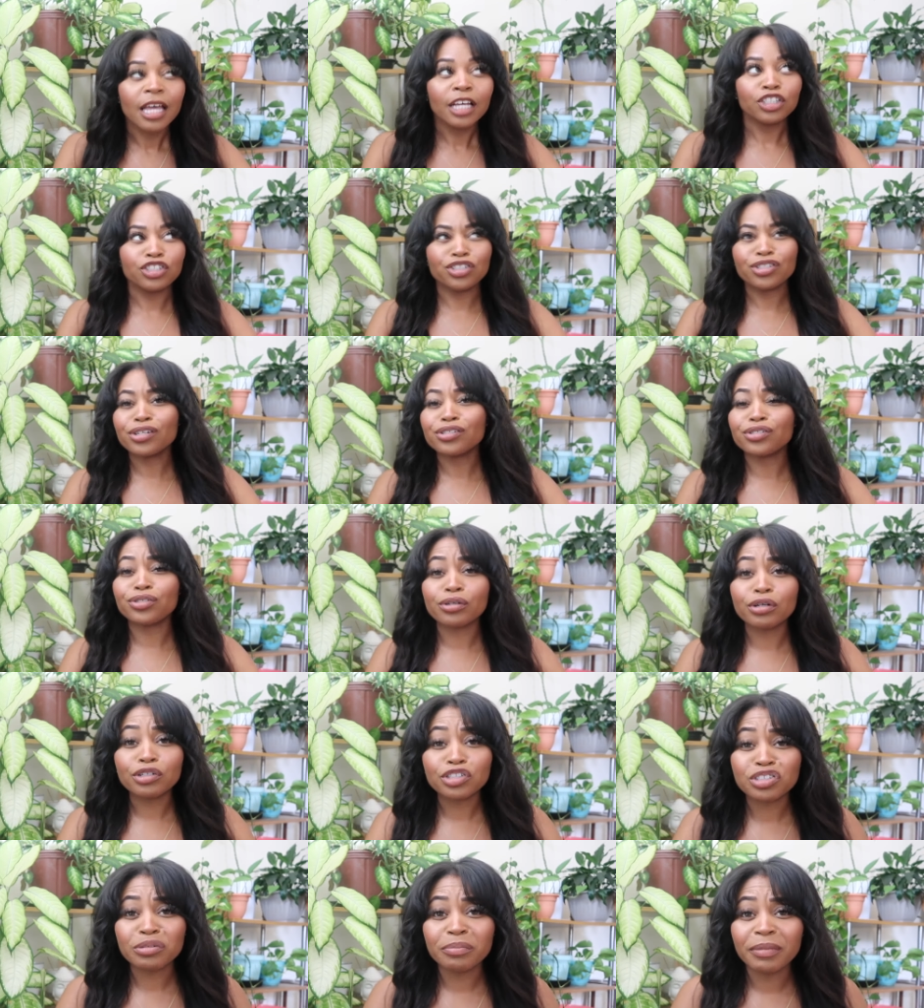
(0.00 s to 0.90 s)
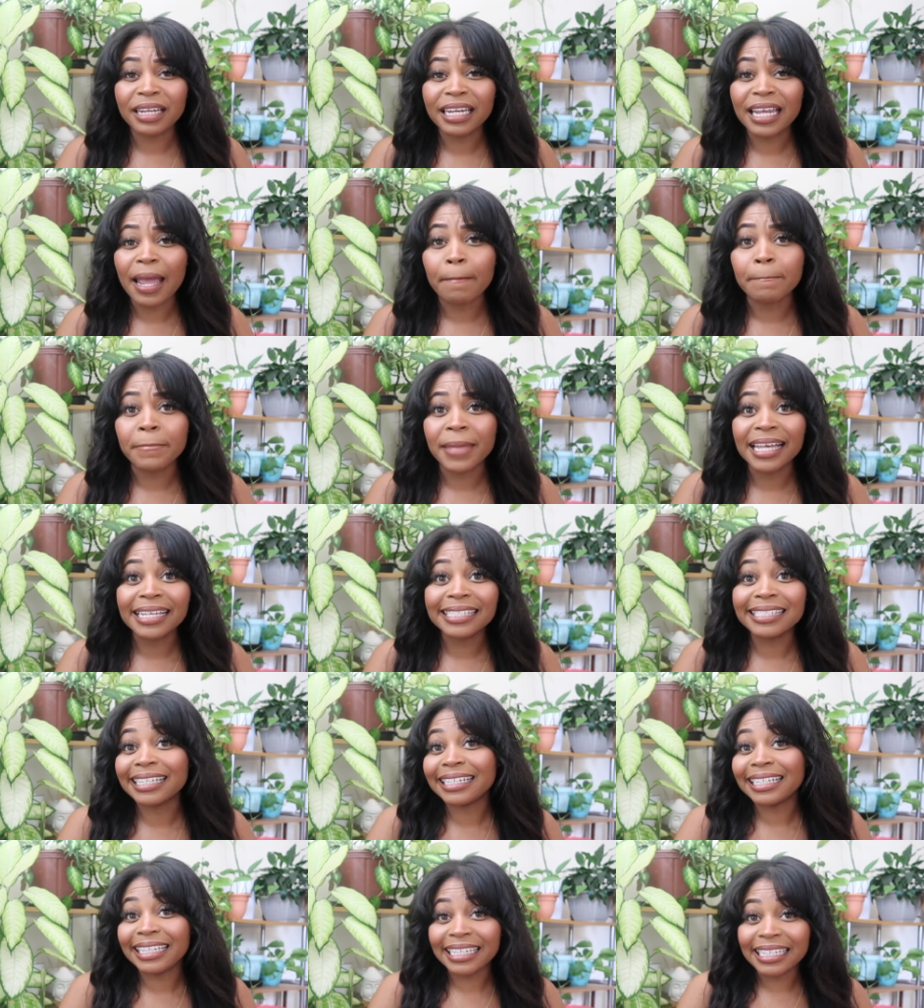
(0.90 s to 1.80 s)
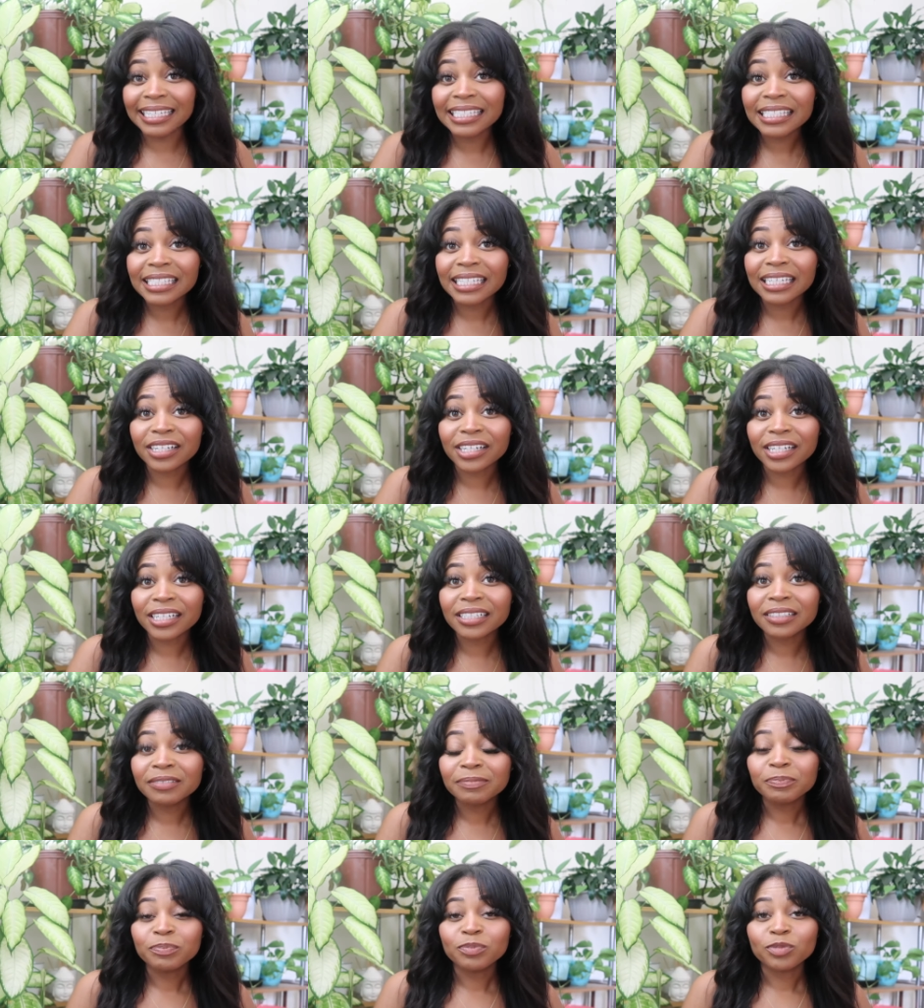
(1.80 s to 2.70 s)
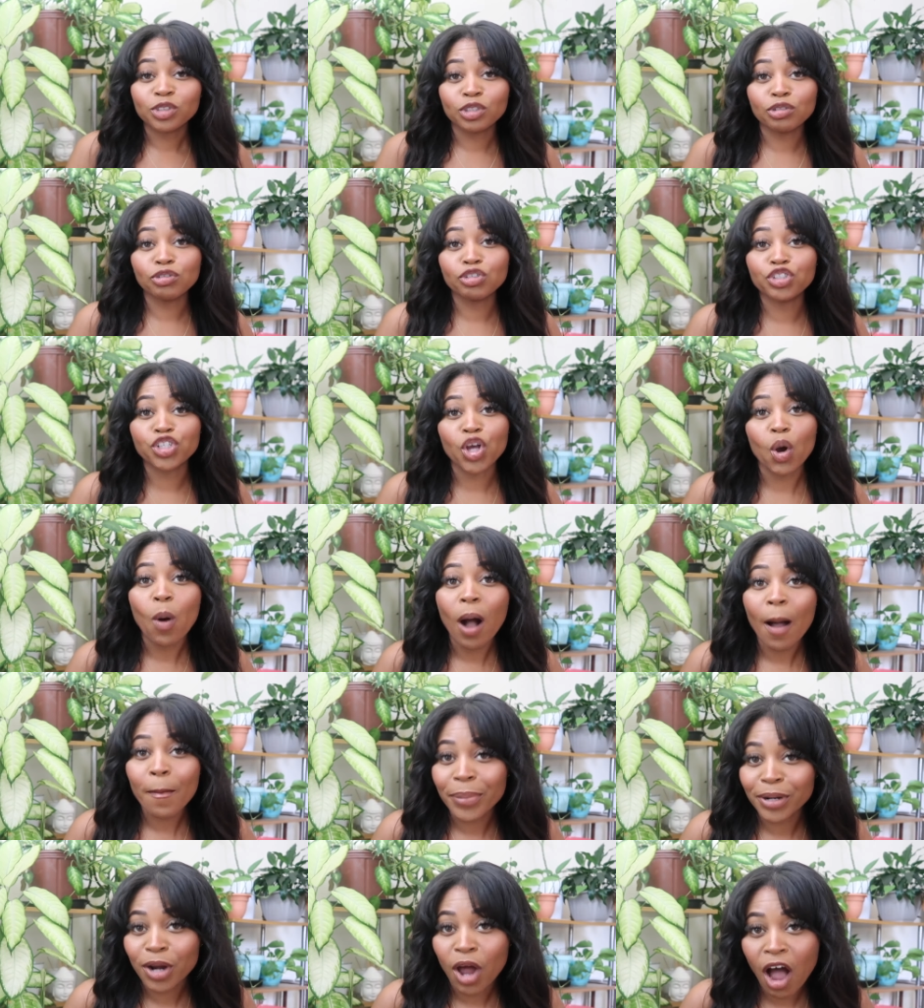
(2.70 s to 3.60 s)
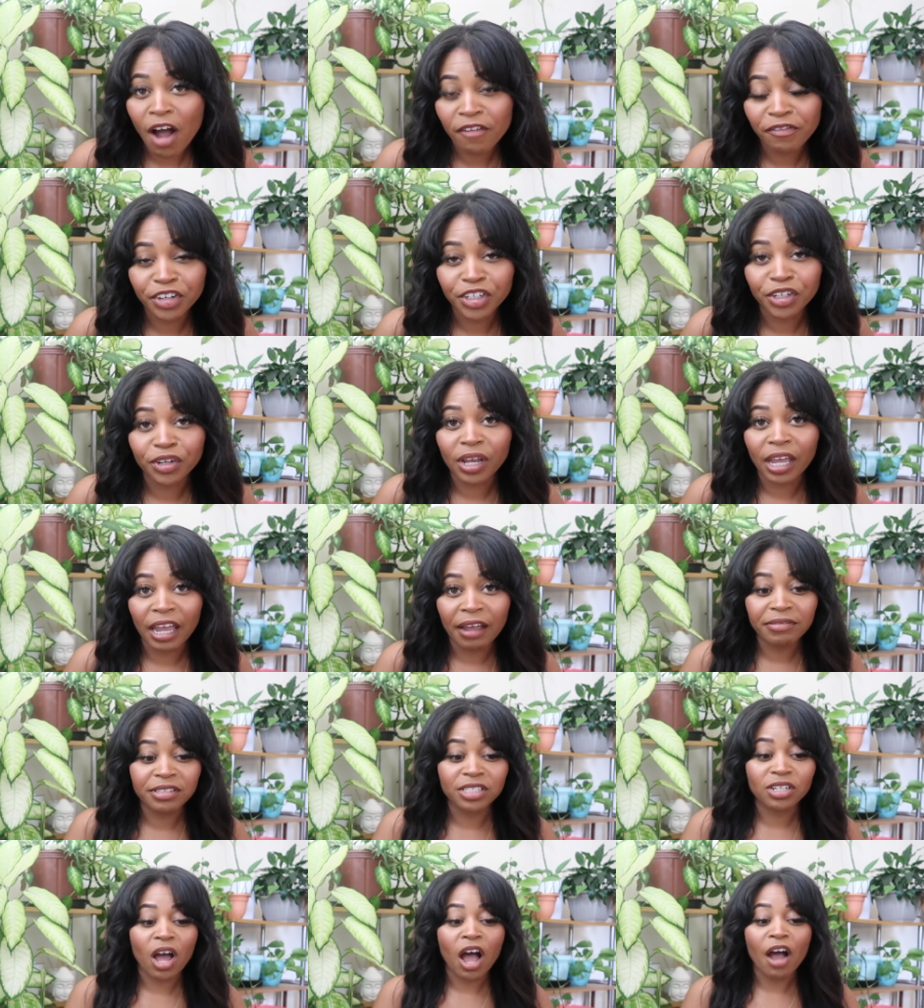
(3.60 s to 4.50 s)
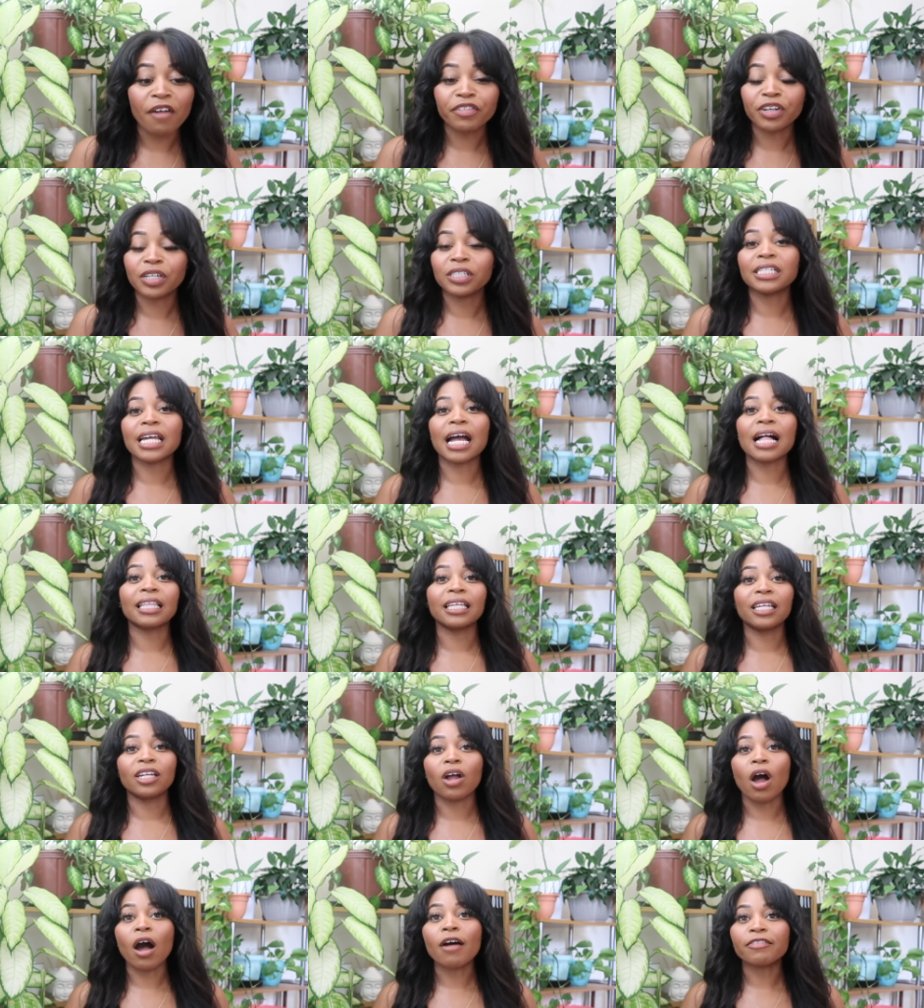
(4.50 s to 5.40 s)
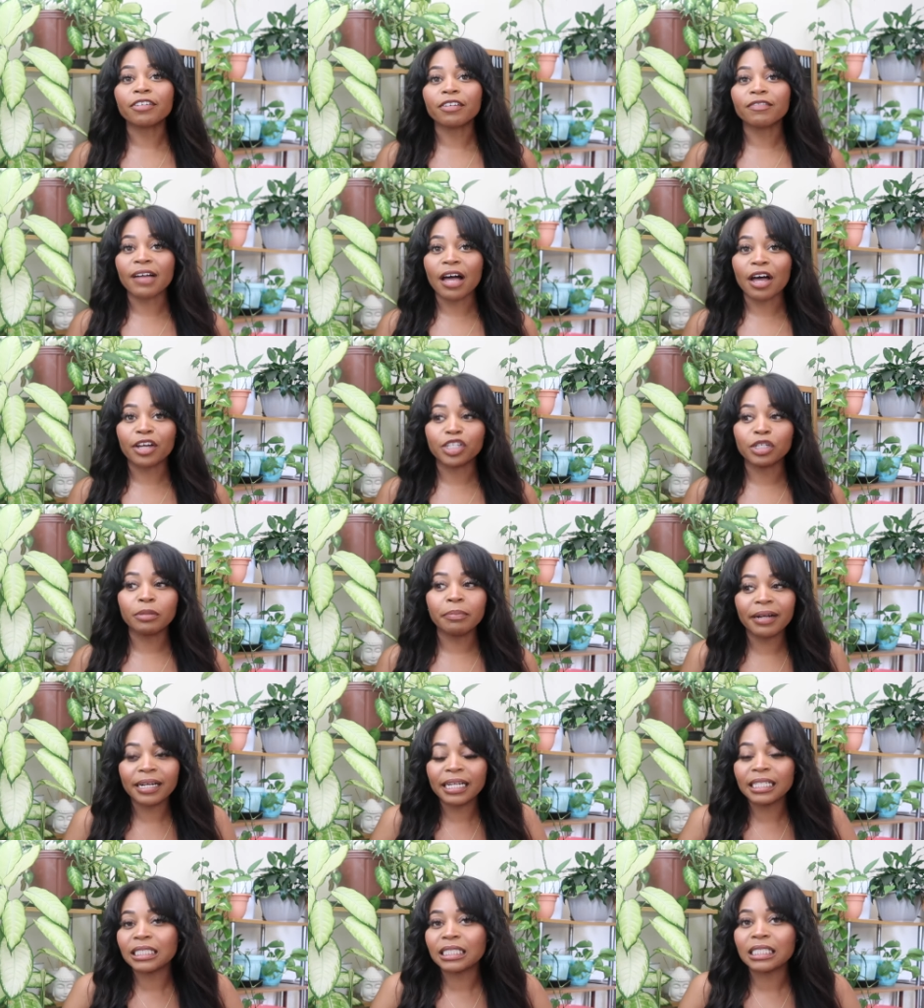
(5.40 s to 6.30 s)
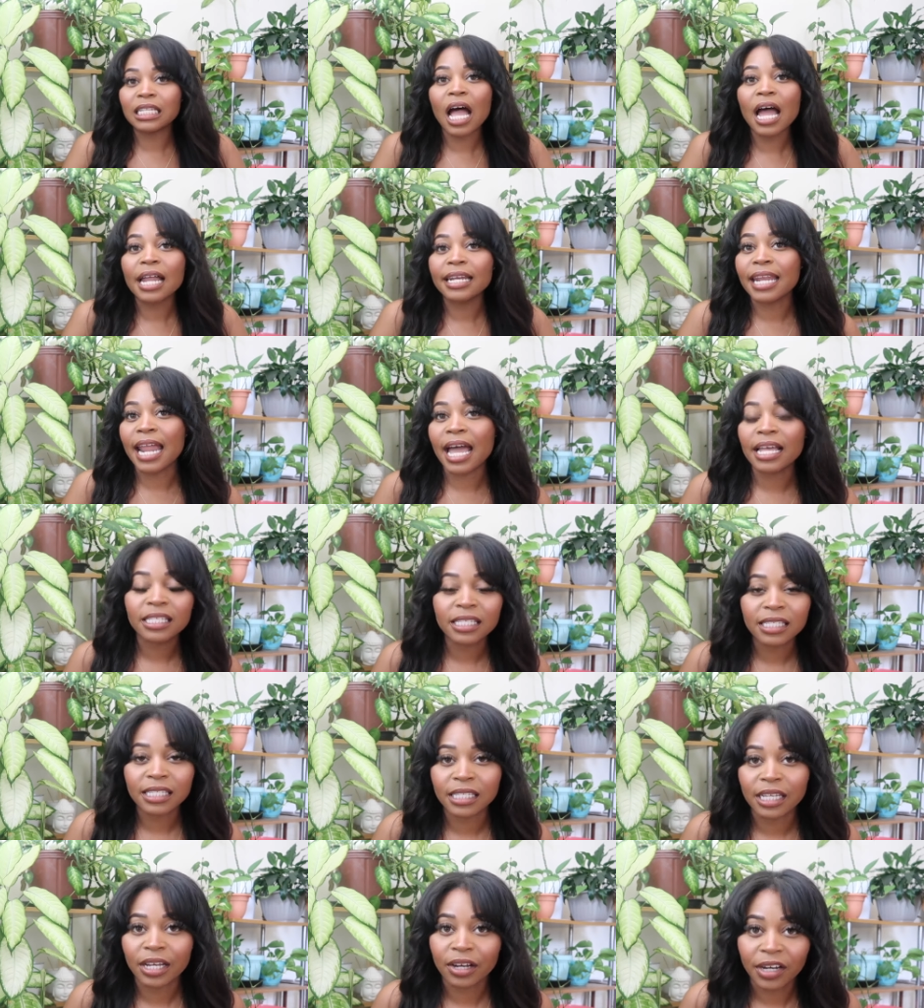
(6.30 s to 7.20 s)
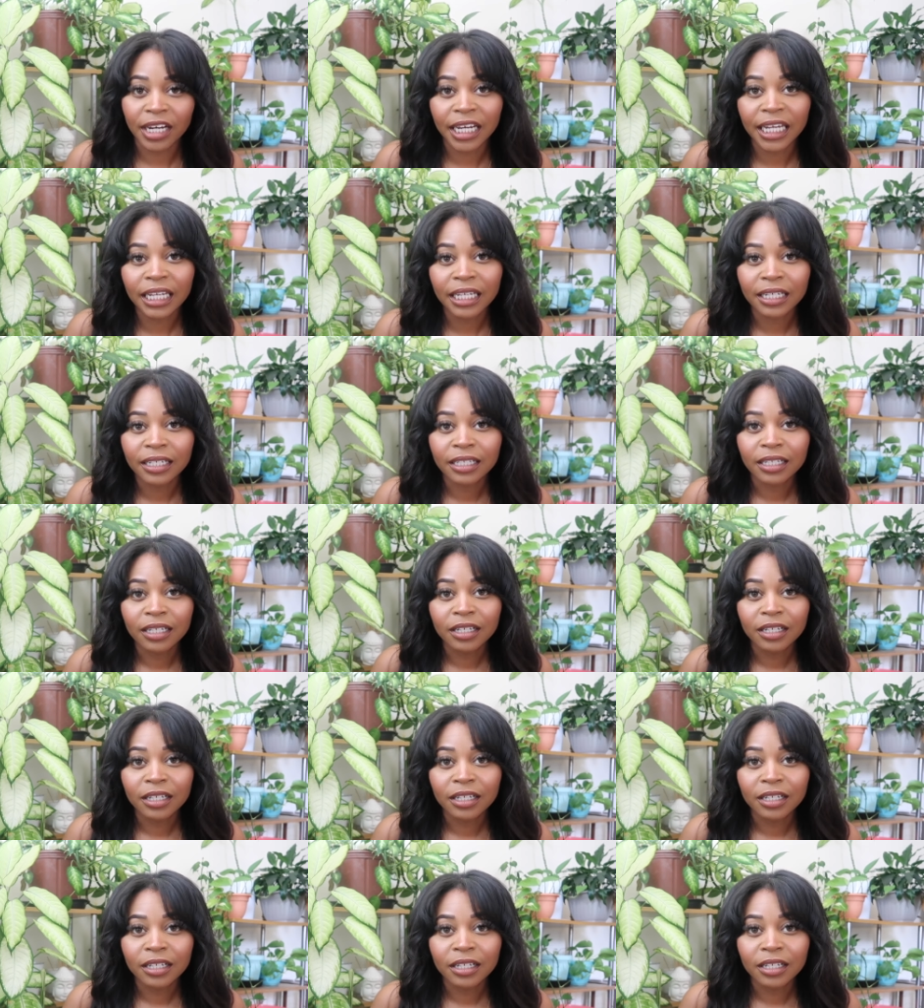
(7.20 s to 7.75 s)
Sure, social media makes it easier to show up and offer your gifts and offer your talent and offer value, but it's not necessary,